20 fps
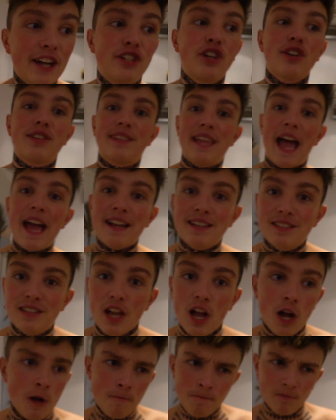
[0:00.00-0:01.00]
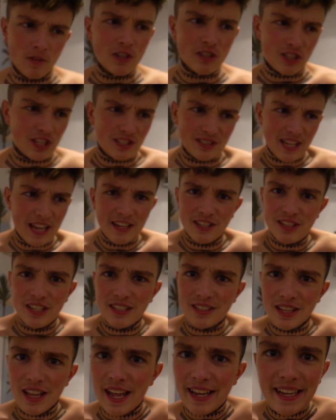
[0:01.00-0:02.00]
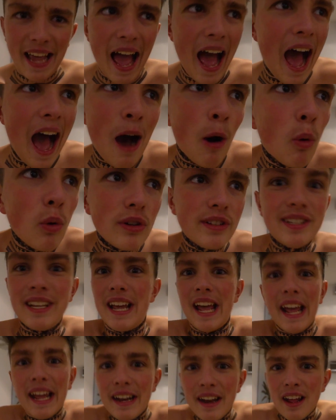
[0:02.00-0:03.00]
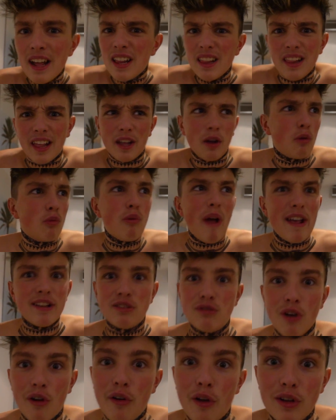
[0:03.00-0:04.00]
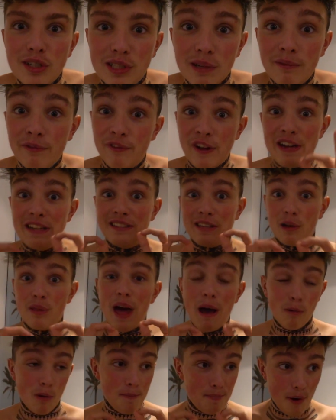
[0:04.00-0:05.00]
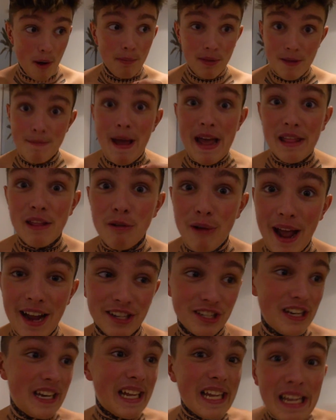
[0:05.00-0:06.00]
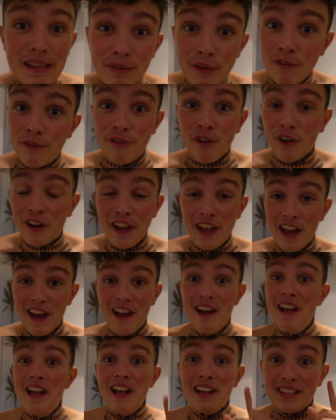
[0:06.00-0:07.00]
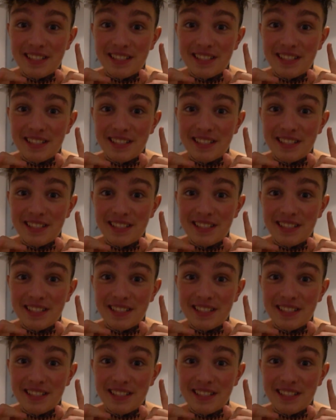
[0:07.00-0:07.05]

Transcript: I just texted her and she said she's like out in like a restaurant or something, so that will probably make the reaction even funnier.